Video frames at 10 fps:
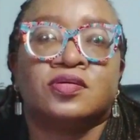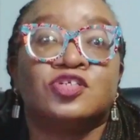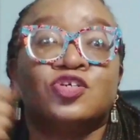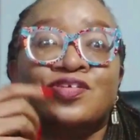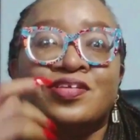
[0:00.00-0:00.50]

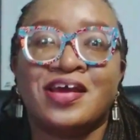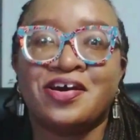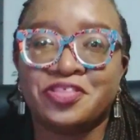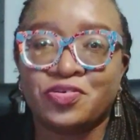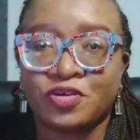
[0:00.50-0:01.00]
So
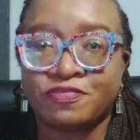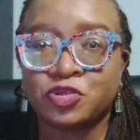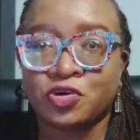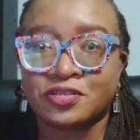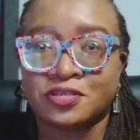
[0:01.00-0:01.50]
now that we've
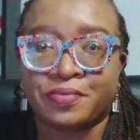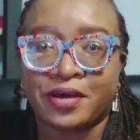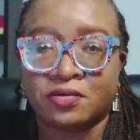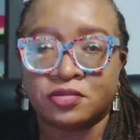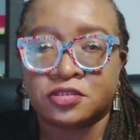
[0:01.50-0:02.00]
talked
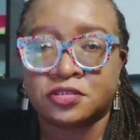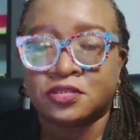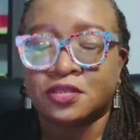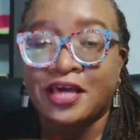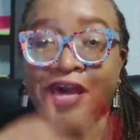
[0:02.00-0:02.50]
about
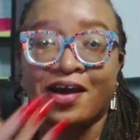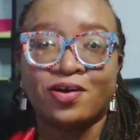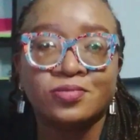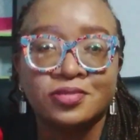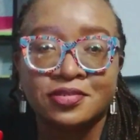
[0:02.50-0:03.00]
the
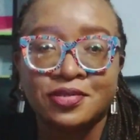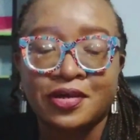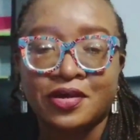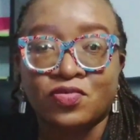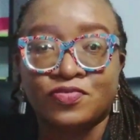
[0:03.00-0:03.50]
house,
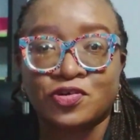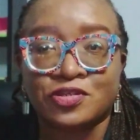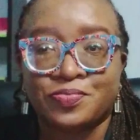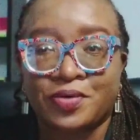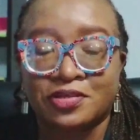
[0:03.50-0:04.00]
we've
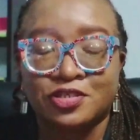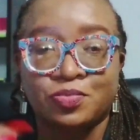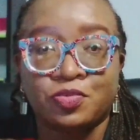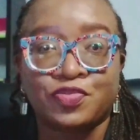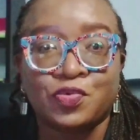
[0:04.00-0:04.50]
talked about
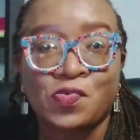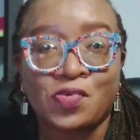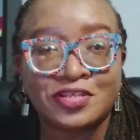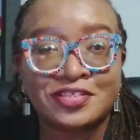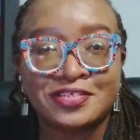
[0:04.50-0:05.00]
some of the
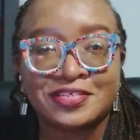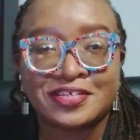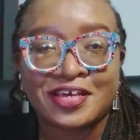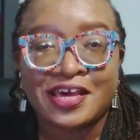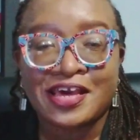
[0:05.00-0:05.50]
what's,
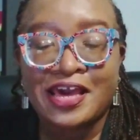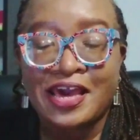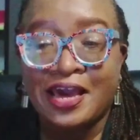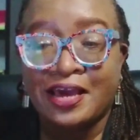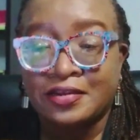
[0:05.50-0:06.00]

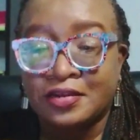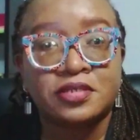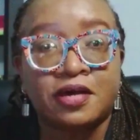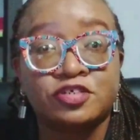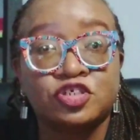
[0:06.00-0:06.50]
and
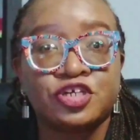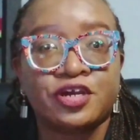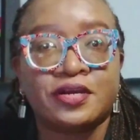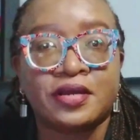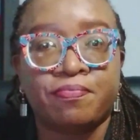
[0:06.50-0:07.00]
I've
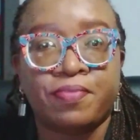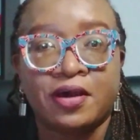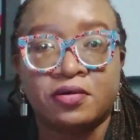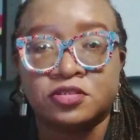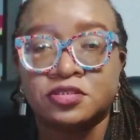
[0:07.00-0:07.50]
shared
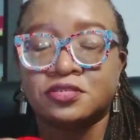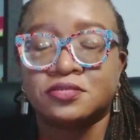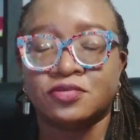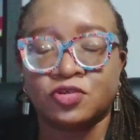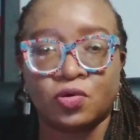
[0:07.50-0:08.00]
about,
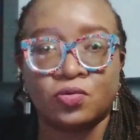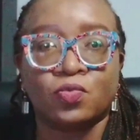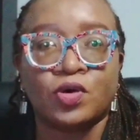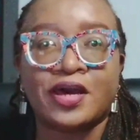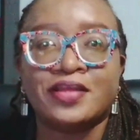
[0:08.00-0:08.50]

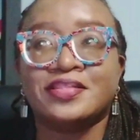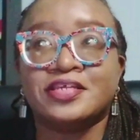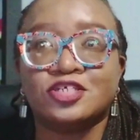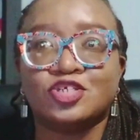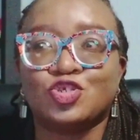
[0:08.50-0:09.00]
at
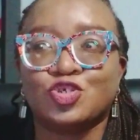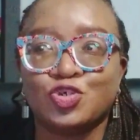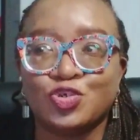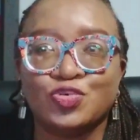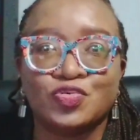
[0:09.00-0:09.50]
least
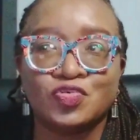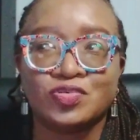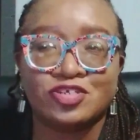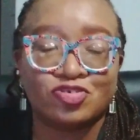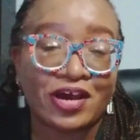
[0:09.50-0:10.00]
2
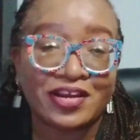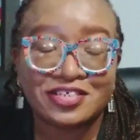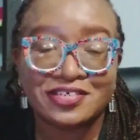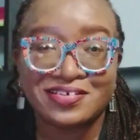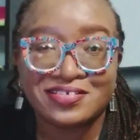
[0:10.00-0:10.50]

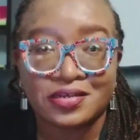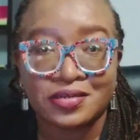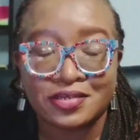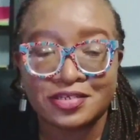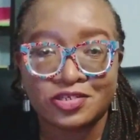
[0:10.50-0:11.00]
strategies that
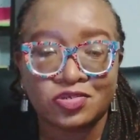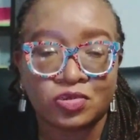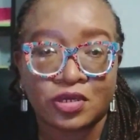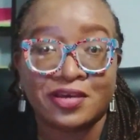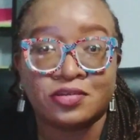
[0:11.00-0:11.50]
it is that you
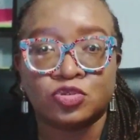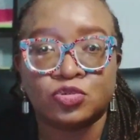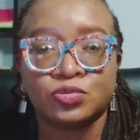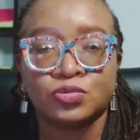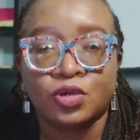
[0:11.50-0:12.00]
can
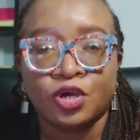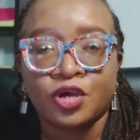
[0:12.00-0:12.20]
do.